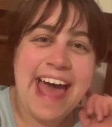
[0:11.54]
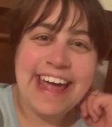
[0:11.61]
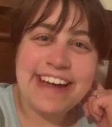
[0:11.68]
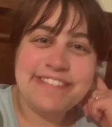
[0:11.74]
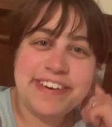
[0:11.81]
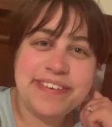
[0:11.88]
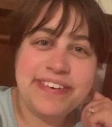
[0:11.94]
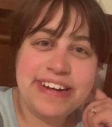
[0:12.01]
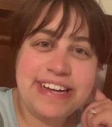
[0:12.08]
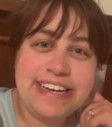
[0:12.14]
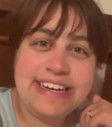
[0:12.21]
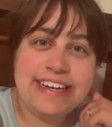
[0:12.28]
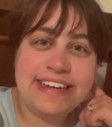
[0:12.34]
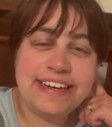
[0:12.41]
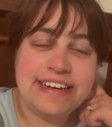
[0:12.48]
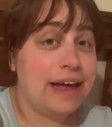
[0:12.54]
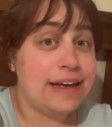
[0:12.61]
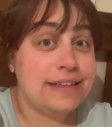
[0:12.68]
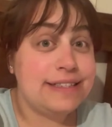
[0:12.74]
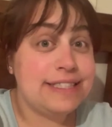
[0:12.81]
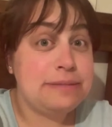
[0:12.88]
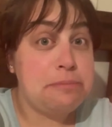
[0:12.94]
Hey everyone,
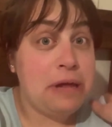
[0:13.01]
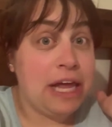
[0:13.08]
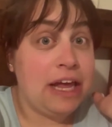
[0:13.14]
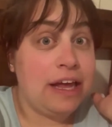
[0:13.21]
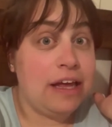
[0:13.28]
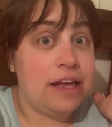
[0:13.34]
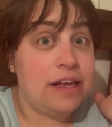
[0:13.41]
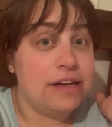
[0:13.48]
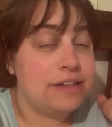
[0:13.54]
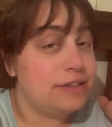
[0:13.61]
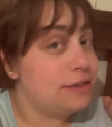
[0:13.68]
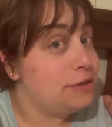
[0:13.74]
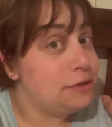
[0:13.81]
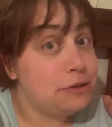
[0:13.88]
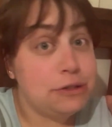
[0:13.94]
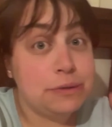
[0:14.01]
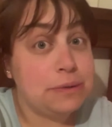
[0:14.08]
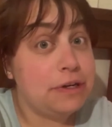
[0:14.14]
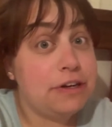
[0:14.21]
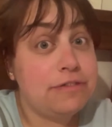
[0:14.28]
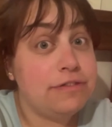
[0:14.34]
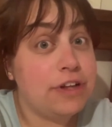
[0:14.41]
it's me
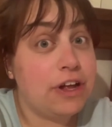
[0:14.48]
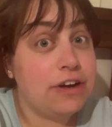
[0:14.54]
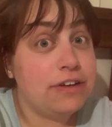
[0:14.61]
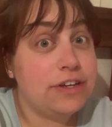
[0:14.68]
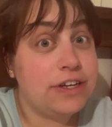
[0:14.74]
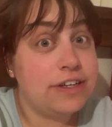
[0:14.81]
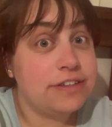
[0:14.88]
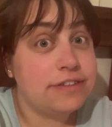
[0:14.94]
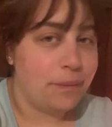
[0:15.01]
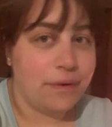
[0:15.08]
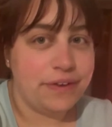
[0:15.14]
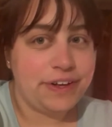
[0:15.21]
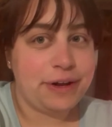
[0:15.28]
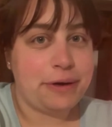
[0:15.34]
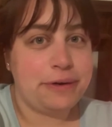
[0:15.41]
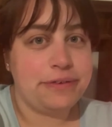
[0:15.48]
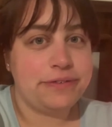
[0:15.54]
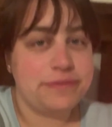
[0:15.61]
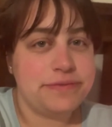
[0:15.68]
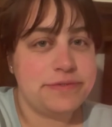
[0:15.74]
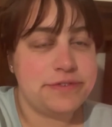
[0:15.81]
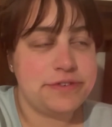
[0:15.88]
doing a vlog. Well, you know,
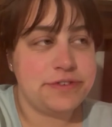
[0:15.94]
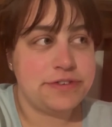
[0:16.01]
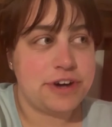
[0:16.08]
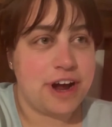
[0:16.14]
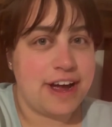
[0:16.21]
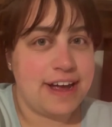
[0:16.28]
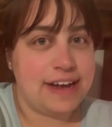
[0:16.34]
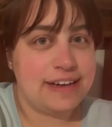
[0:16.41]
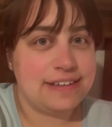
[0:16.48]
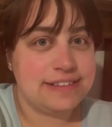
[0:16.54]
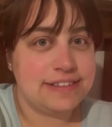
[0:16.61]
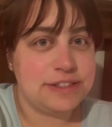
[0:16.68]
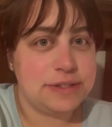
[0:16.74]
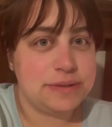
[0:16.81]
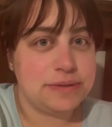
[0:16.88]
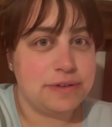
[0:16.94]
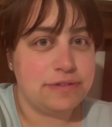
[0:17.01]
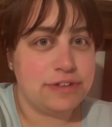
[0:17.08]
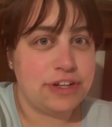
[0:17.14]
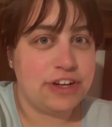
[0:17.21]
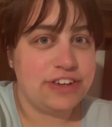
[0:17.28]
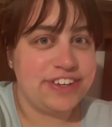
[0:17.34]
trying to do a
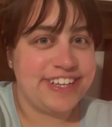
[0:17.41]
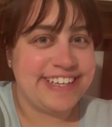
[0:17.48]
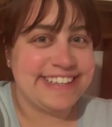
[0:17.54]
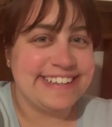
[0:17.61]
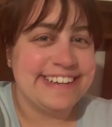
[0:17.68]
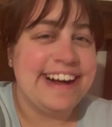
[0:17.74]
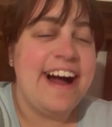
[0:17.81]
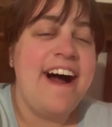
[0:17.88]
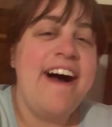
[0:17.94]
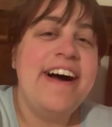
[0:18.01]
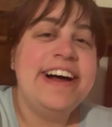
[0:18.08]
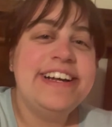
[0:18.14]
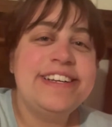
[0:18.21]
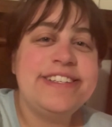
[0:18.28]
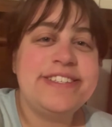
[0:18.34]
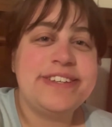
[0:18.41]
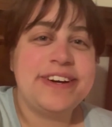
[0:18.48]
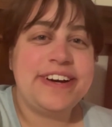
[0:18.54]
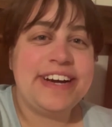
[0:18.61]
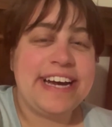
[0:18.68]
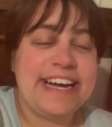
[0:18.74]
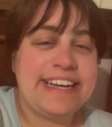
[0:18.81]
vlog. So
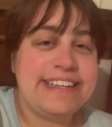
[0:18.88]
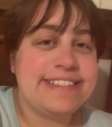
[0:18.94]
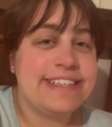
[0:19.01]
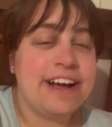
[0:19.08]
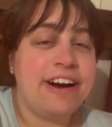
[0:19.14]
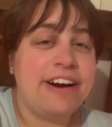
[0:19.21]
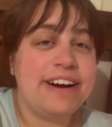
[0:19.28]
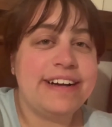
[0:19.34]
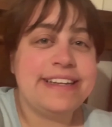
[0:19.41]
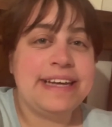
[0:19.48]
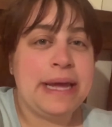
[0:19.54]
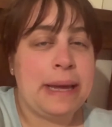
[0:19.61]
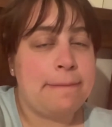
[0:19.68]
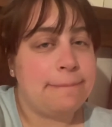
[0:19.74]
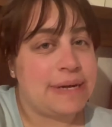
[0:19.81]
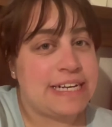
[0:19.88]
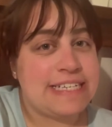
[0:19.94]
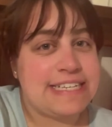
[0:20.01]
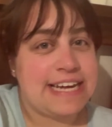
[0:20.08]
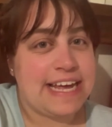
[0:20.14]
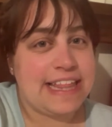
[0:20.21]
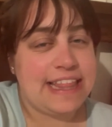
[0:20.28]
it is currently
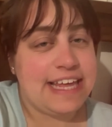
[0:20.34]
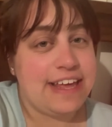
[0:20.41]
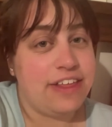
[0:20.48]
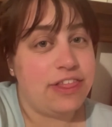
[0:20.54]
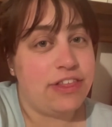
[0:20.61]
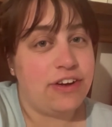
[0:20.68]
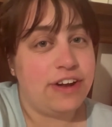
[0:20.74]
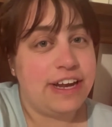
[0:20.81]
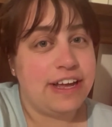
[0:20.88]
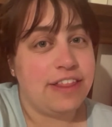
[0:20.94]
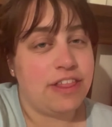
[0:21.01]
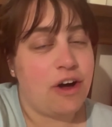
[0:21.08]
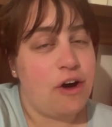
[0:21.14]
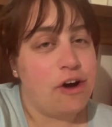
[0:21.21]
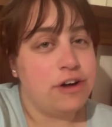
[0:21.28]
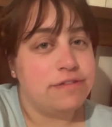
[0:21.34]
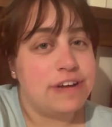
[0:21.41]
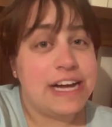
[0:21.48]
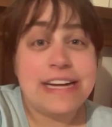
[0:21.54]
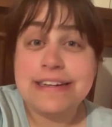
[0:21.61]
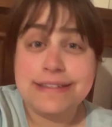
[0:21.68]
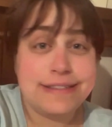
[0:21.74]
Monday the 30th of
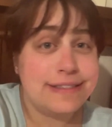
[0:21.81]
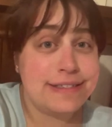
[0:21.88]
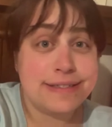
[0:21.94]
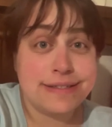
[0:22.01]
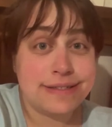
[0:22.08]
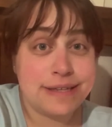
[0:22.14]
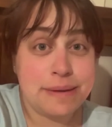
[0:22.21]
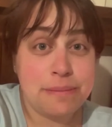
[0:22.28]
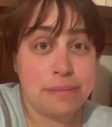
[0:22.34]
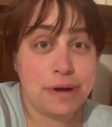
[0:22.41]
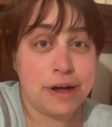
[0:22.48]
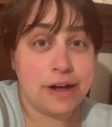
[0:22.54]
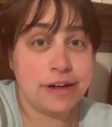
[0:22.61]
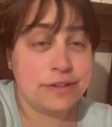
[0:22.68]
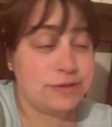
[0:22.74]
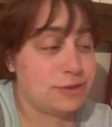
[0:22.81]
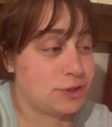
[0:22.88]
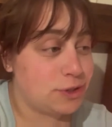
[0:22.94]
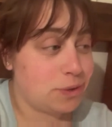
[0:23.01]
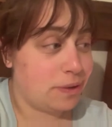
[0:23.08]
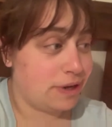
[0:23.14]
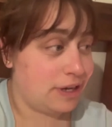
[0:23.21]
December
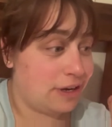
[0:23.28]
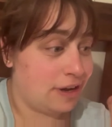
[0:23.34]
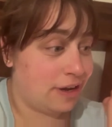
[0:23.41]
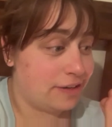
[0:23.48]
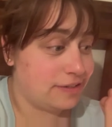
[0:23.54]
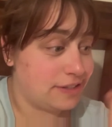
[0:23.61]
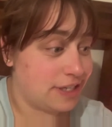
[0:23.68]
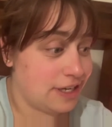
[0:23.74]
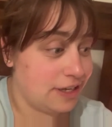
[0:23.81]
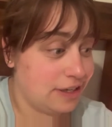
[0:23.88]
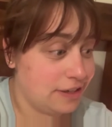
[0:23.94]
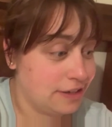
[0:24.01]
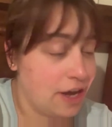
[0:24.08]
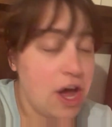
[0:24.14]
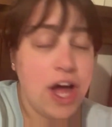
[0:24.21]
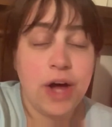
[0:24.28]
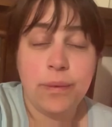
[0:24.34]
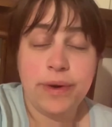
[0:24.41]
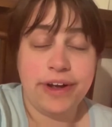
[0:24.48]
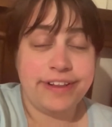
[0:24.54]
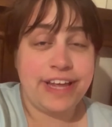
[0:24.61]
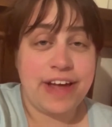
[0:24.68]
2019.
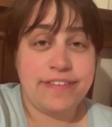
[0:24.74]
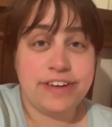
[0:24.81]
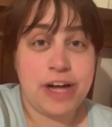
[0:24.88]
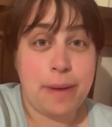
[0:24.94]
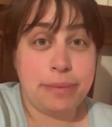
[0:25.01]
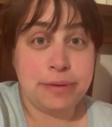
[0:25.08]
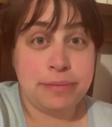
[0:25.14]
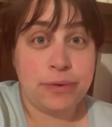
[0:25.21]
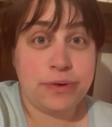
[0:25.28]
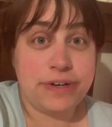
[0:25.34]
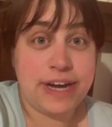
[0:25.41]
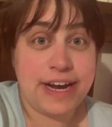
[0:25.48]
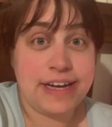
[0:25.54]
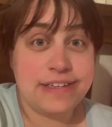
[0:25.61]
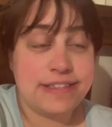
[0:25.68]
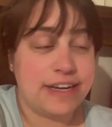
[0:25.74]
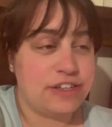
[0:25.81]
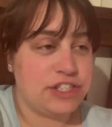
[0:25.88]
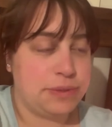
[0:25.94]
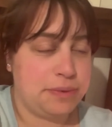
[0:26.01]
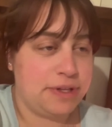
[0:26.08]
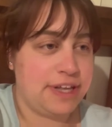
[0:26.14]
We only have a couple more days.
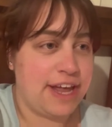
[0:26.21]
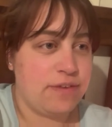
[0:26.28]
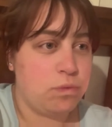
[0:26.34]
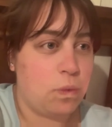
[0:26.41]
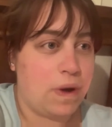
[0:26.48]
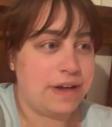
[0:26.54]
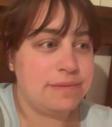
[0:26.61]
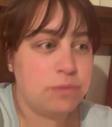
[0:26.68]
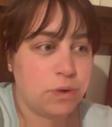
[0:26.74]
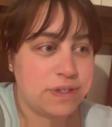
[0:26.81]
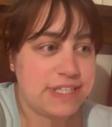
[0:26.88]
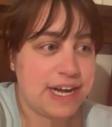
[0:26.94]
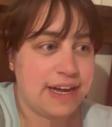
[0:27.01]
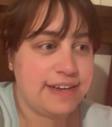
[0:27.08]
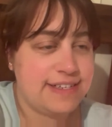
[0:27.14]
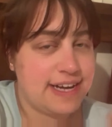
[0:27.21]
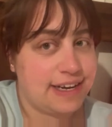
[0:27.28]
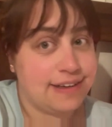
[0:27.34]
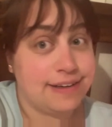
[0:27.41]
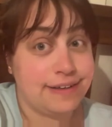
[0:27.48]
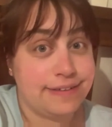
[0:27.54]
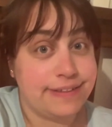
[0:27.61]
Actually, we only have one more day
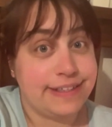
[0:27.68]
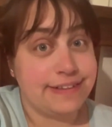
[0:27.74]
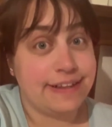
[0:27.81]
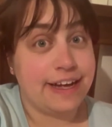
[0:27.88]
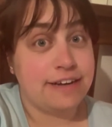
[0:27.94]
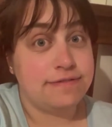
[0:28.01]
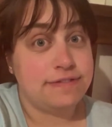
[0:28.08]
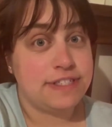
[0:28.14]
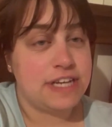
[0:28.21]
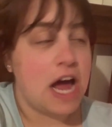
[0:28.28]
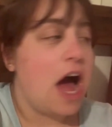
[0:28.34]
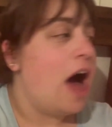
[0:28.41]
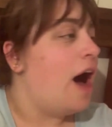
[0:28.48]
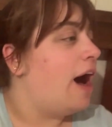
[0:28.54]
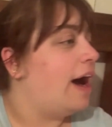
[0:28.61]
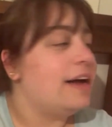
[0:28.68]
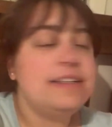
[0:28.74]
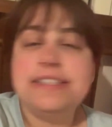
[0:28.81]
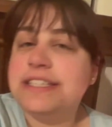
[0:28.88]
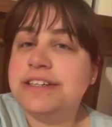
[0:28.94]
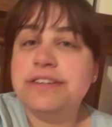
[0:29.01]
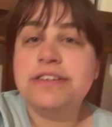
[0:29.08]
technically left
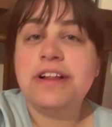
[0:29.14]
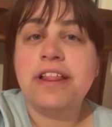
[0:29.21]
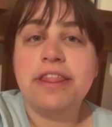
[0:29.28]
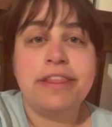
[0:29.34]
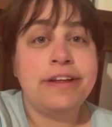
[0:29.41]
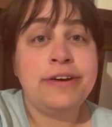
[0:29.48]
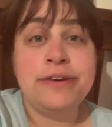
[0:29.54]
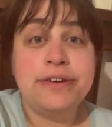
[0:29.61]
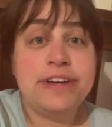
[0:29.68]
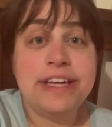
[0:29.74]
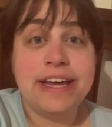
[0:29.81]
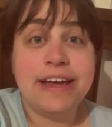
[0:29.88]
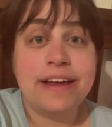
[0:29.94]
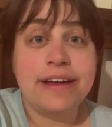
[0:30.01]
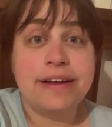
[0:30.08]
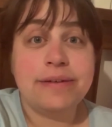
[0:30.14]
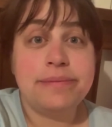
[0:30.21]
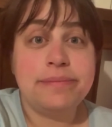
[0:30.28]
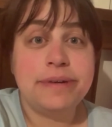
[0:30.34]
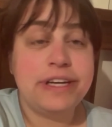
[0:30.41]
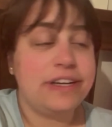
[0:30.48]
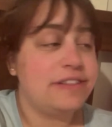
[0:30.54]
until the new year,
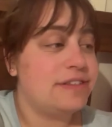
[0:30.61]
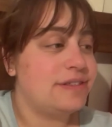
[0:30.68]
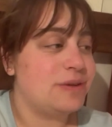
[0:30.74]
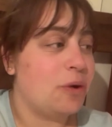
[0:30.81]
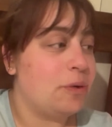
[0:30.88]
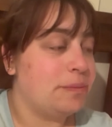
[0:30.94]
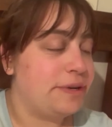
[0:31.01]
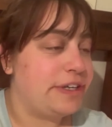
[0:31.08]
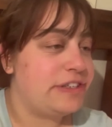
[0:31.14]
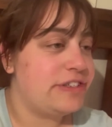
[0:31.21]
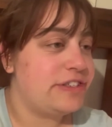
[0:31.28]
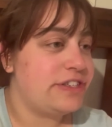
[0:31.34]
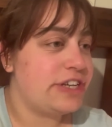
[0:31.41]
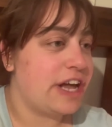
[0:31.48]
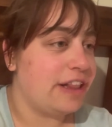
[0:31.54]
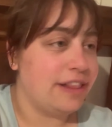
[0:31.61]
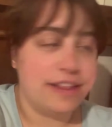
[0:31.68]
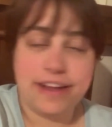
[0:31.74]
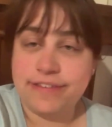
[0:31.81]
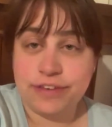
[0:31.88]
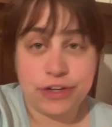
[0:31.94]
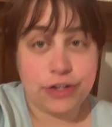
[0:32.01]
because it's almost
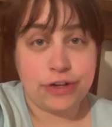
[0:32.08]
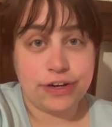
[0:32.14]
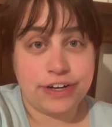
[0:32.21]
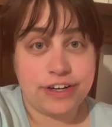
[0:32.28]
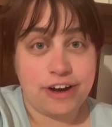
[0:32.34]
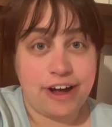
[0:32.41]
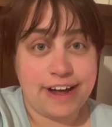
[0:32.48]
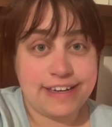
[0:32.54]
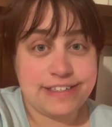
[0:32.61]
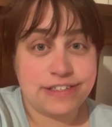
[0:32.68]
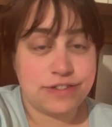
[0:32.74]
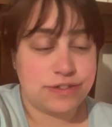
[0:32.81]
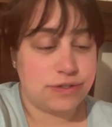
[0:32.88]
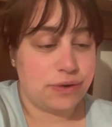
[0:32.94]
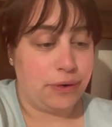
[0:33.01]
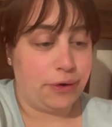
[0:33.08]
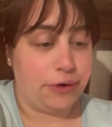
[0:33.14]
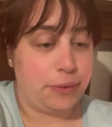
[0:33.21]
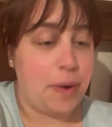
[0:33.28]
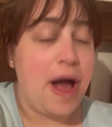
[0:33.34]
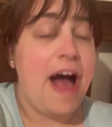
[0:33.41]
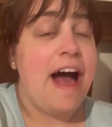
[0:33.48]
11 o'clock at night,
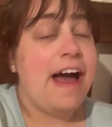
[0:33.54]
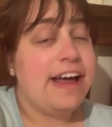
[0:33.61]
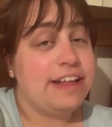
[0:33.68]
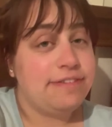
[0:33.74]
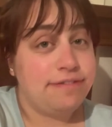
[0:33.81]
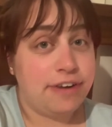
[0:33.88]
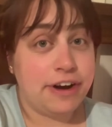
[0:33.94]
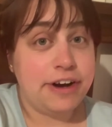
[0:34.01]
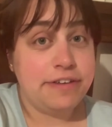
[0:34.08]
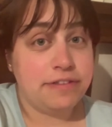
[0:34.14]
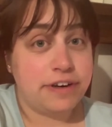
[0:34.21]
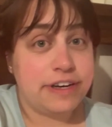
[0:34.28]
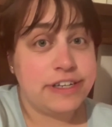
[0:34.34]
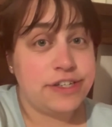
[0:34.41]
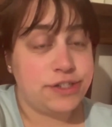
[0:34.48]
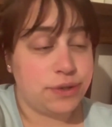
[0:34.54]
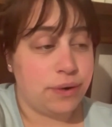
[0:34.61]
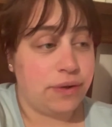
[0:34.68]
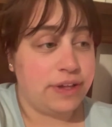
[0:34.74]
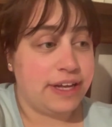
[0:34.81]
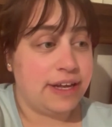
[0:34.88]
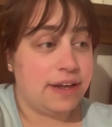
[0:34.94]
so very
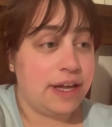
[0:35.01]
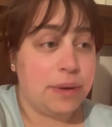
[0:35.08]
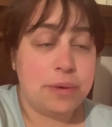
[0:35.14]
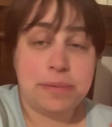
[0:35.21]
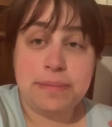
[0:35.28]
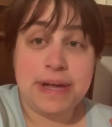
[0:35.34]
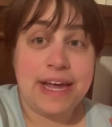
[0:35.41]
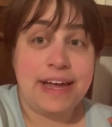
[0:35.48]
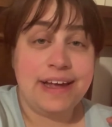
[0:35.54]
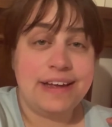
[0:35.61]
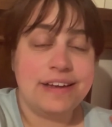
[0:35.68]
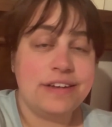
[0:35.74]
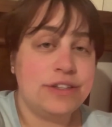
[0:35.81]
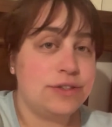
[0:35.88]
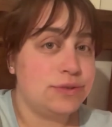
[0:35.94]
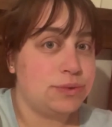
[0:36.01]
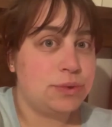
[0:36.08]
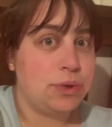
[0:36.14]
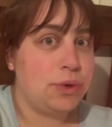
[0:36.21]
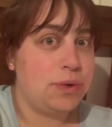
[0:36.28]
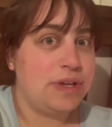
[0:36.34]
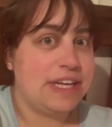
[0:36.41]
shortly it will be
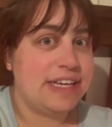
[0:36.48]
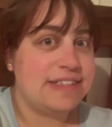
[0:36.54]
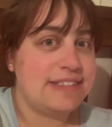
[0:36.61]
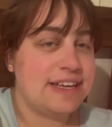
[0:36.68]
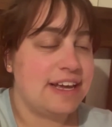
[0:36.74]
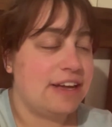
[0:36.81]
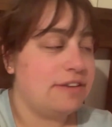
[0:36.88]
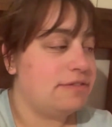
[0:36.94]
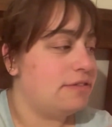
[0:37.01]
New Year's Eve.